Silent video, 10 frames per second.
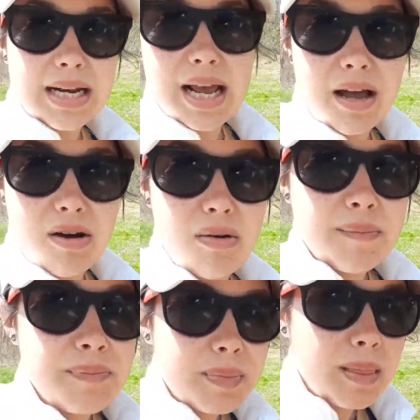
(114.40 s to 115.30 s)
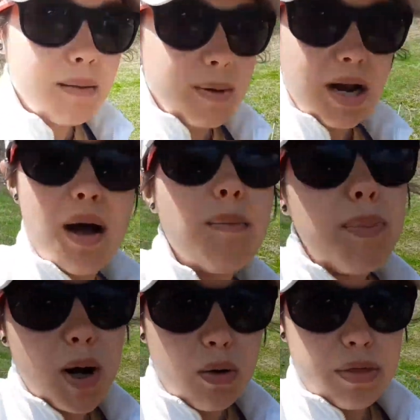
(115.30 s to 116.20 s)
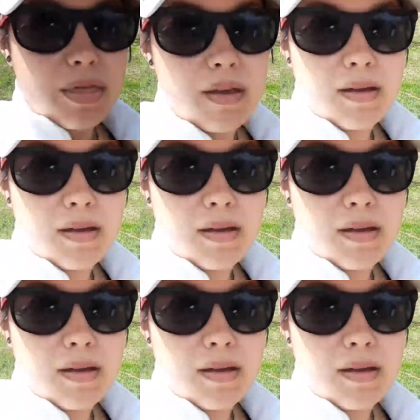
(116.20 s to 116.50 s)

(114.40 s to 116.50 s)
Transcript: now, but not both.